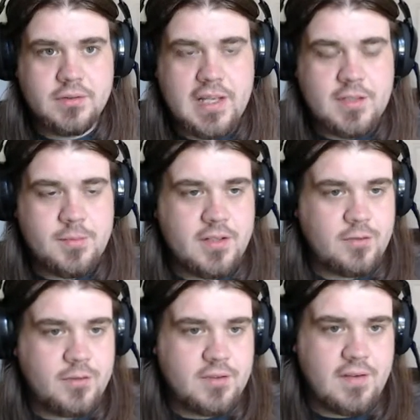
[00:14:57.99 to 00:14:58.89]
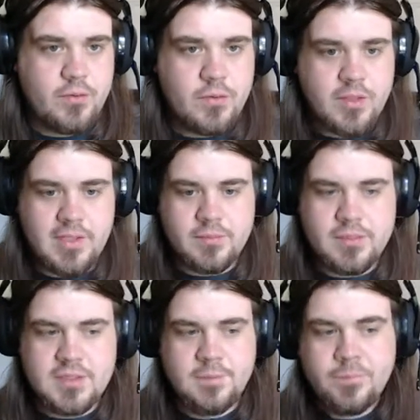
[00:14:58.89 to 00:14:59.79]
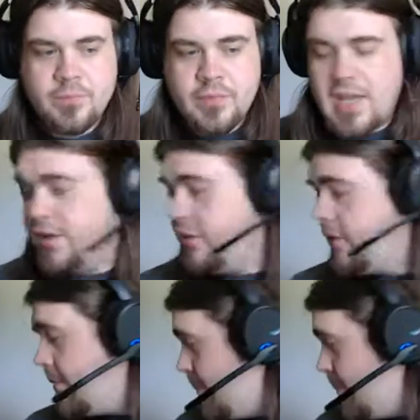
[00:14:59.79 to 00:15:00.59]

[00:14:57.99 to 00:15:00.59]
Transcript: Xbox One's like 40 games. I could do my